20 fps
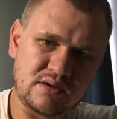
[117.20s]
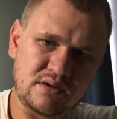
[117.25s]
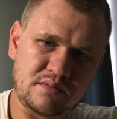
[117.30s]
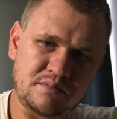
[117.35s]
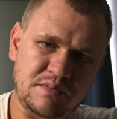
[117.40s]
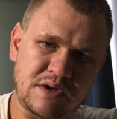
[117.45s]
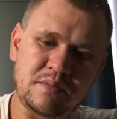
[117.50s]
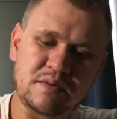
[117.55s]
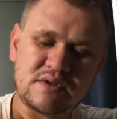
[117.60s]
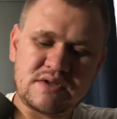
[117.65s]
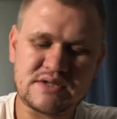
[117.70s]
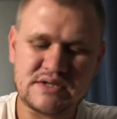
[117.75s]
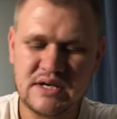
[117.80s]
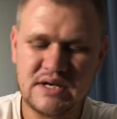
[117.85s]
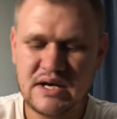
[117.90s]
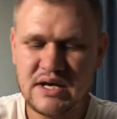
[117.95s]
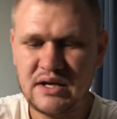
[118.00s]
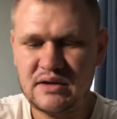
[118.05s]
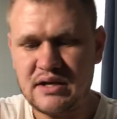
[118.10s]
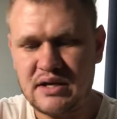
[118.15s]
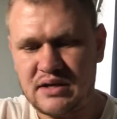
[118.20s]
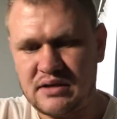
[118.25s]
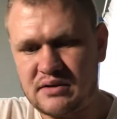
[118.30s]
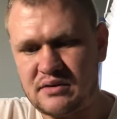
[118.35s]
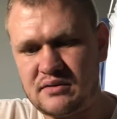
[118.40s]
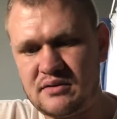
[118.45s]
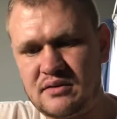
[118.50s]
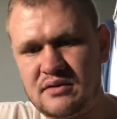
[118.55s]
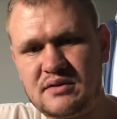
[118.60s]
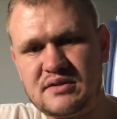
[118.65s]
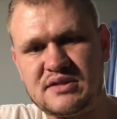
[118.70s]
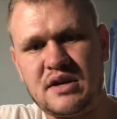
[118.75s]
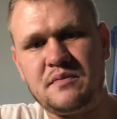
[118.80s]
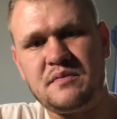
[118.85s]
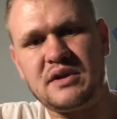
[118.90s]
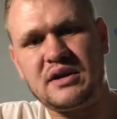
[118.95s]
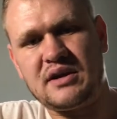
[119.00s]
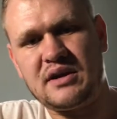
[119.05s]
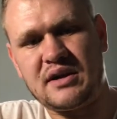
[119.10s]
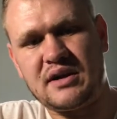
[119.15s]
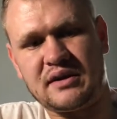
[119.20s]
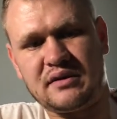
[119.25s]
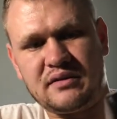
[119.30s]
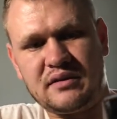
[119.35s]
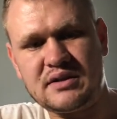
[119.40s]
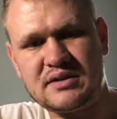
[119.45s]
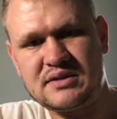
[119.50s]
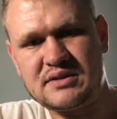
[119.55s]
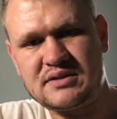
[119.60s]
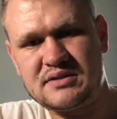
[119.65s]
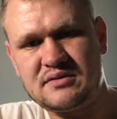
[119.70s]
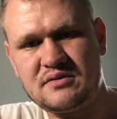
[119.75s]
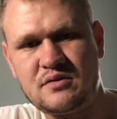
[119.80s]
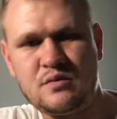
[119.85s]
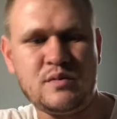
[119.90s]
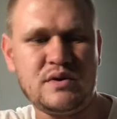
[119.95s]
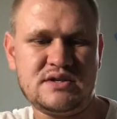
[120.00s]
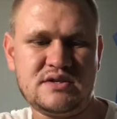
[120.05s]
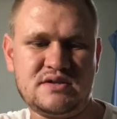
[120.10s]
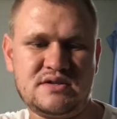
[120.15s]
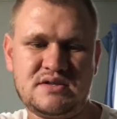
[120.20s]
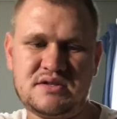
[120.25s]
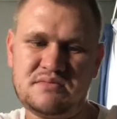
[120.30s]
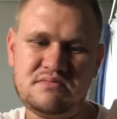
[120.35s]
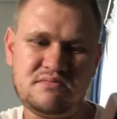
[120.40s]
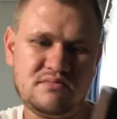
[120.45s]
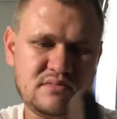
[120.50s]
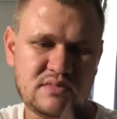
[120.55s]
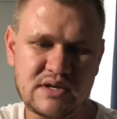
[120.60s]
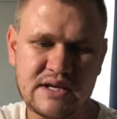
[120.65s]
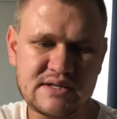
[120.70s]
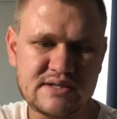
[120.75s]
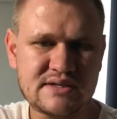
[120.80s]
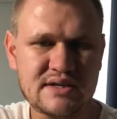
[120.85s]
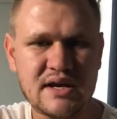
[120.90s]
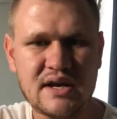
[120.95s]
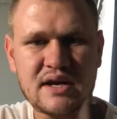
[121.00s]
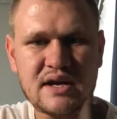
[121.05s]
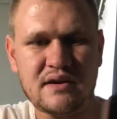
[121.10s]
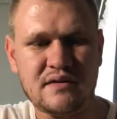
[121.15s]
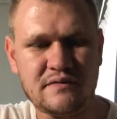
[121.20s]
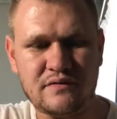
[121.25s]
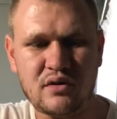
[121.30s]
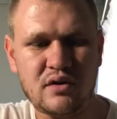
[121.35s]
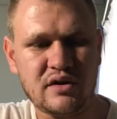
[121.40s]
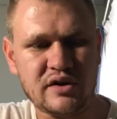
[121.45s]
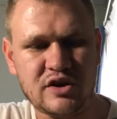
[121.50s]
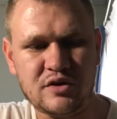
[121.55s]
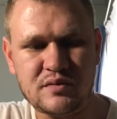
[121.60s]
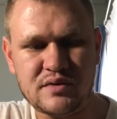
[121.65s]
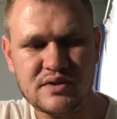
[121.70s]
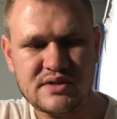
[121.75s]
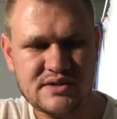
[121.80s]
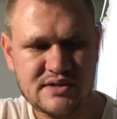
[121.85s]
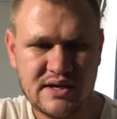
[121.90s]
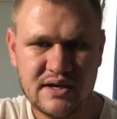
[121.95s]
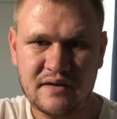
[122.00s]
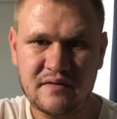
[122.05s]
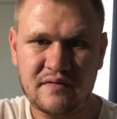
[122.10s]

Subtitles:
People saying that something like this, which is, let's say for argument's sake, a